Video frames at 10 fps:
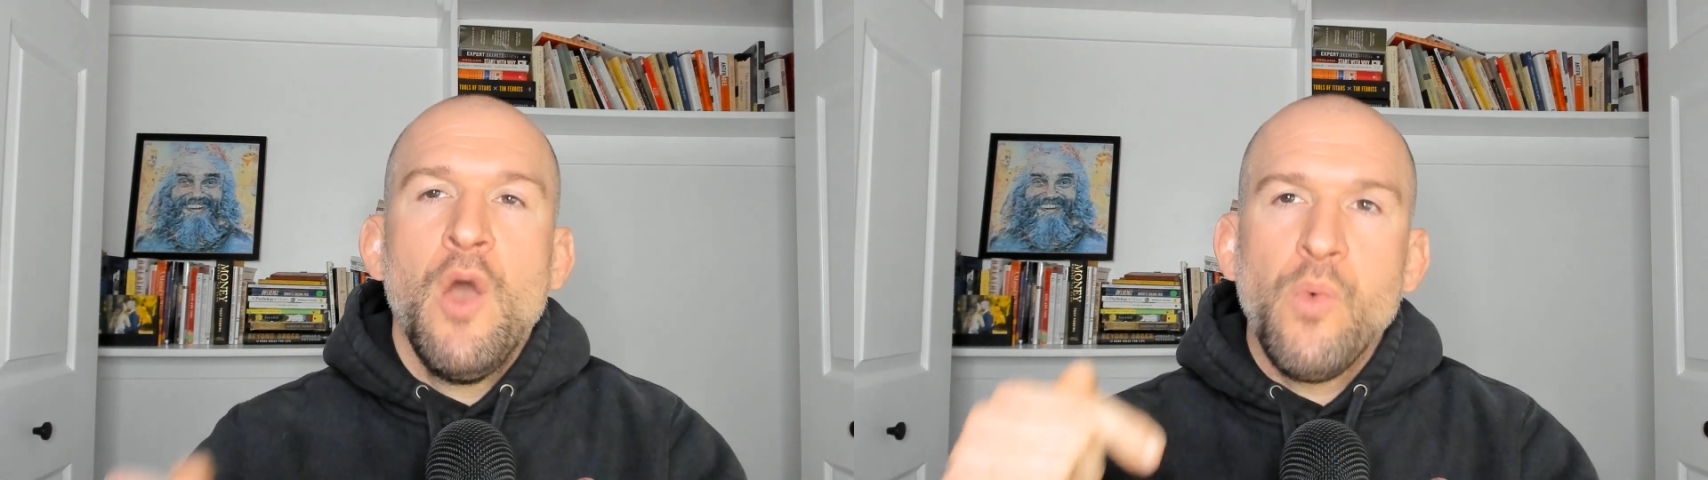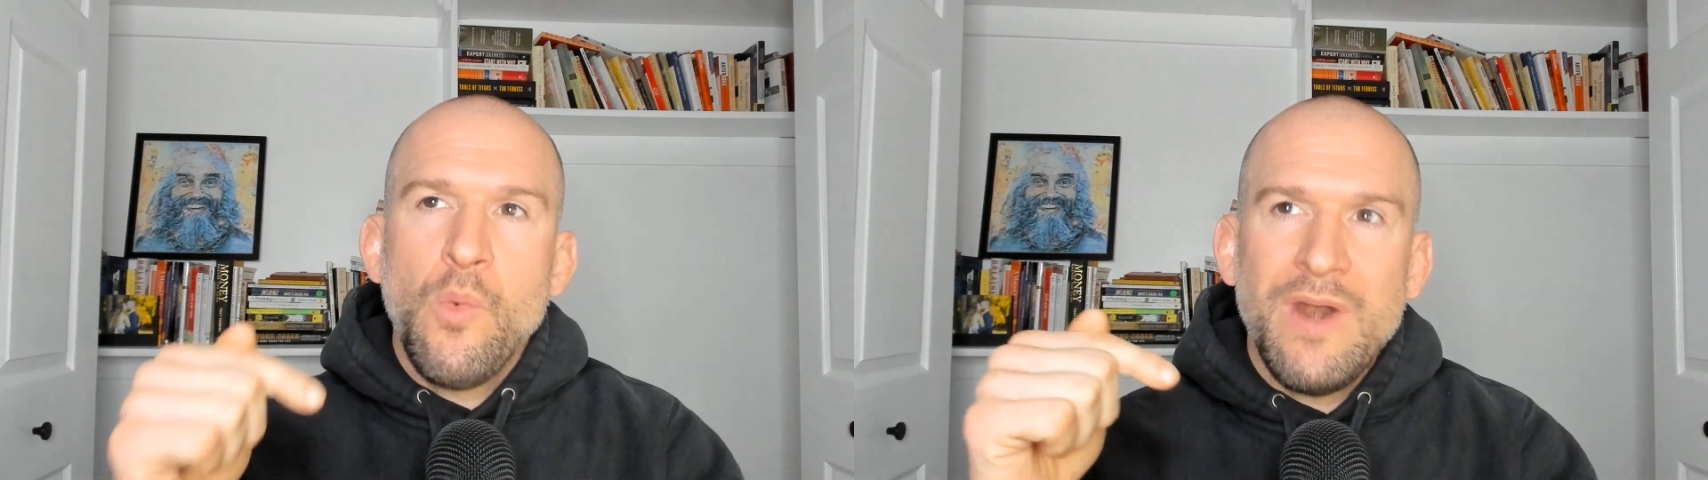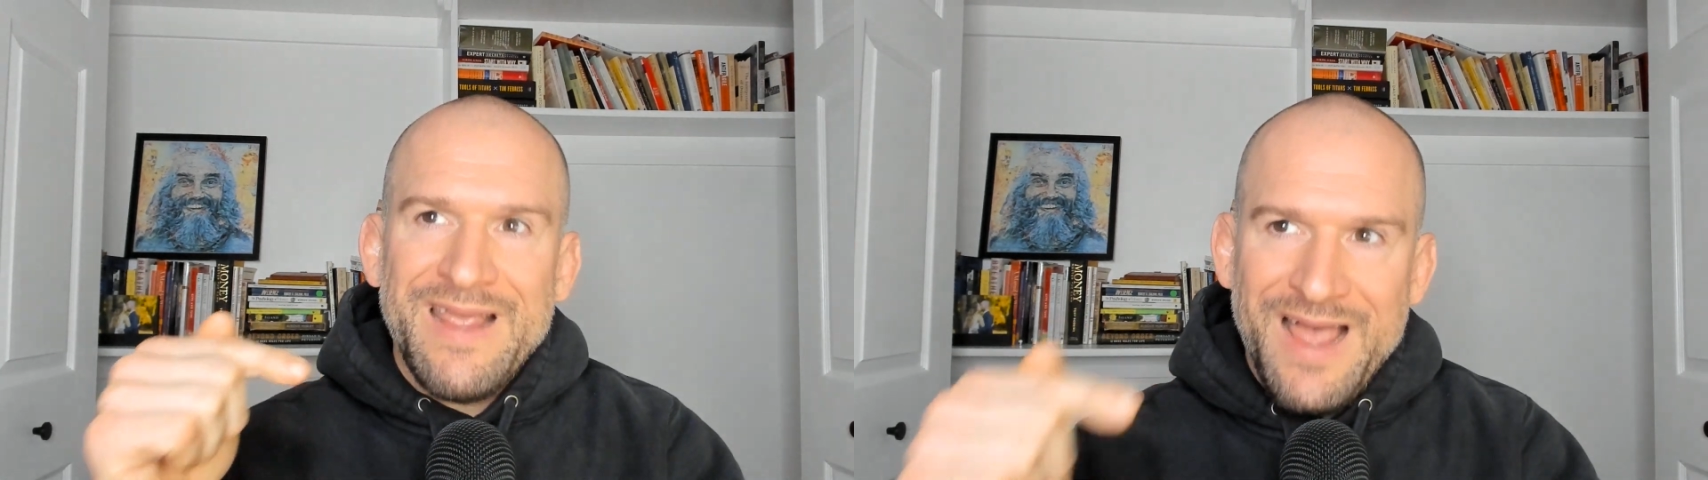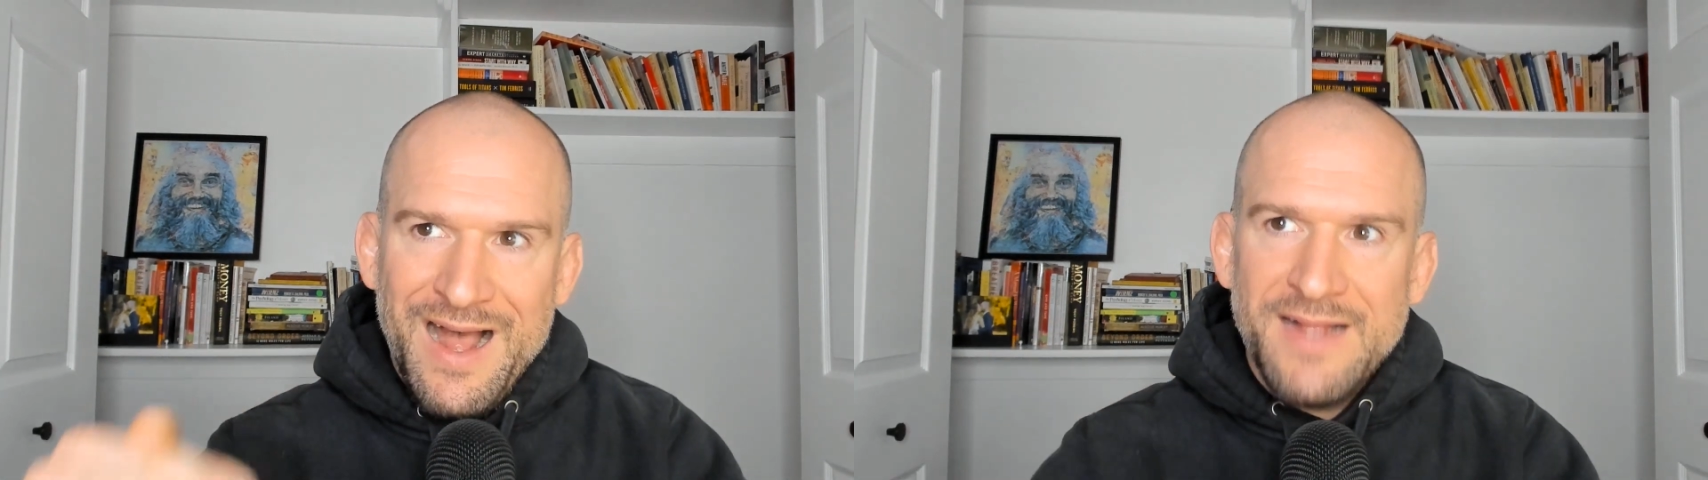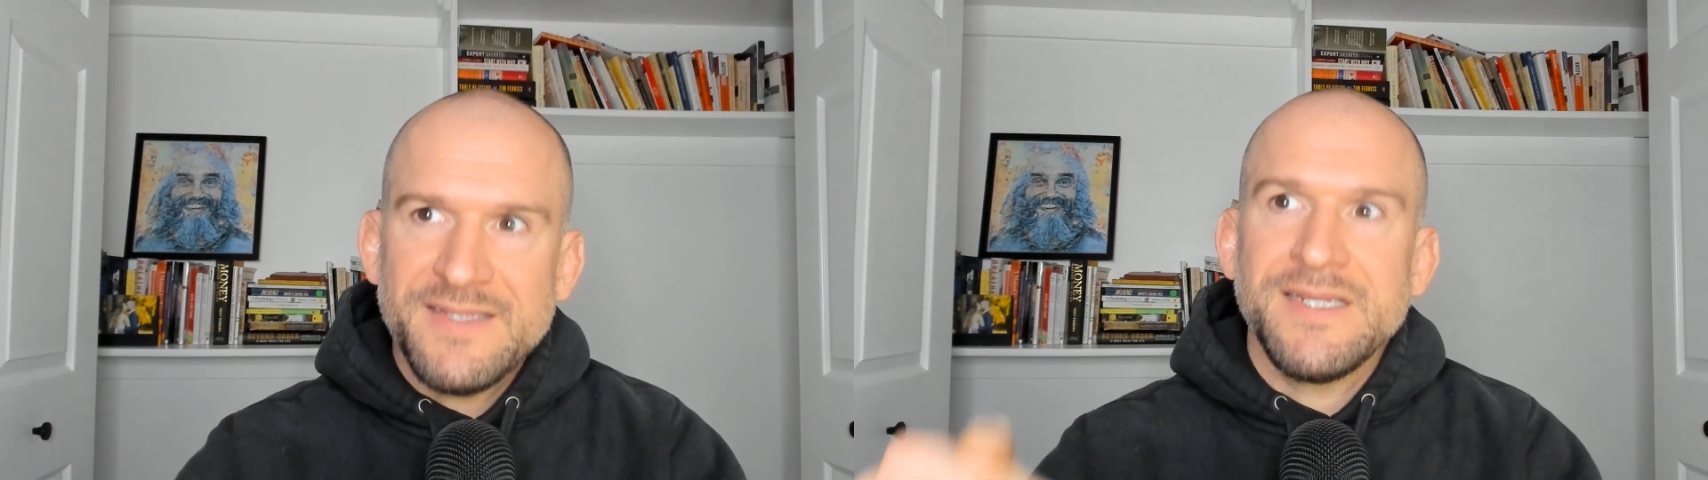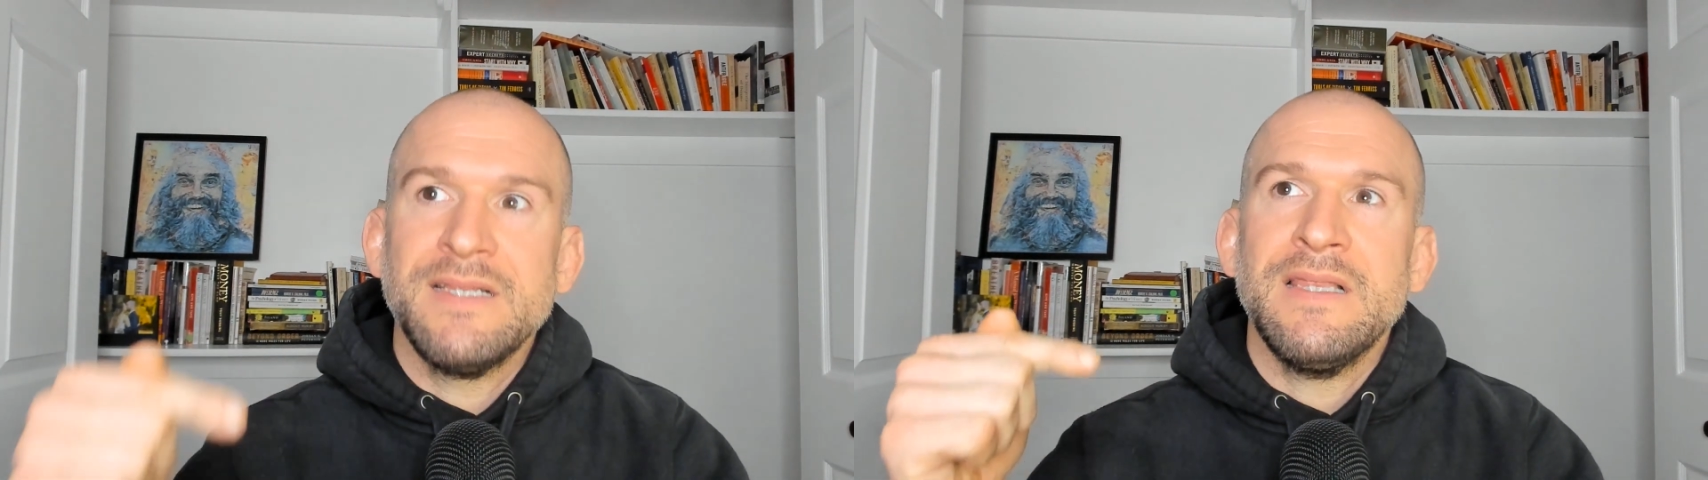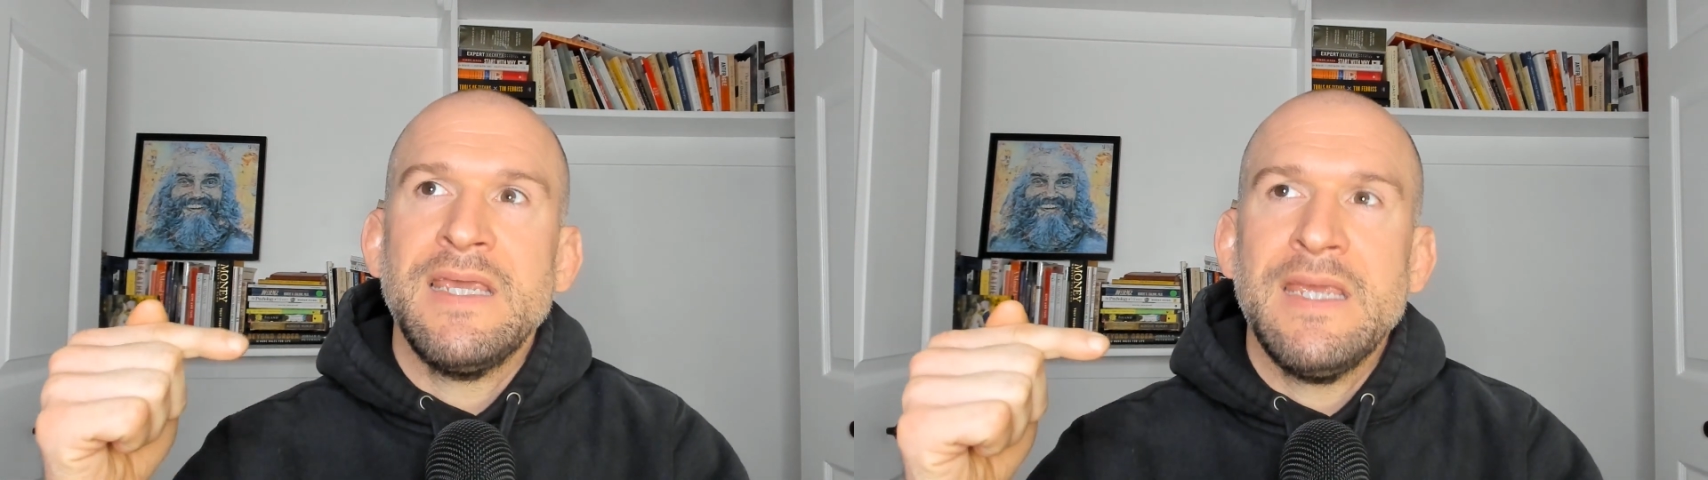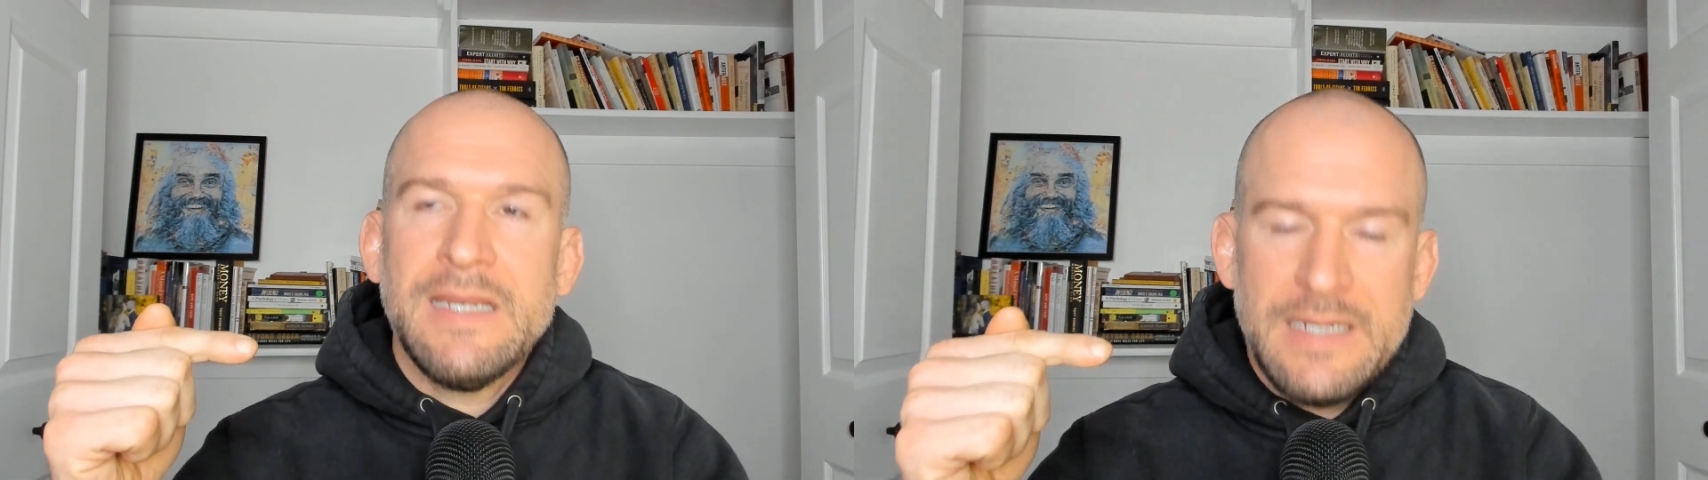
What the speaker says: we want to constantly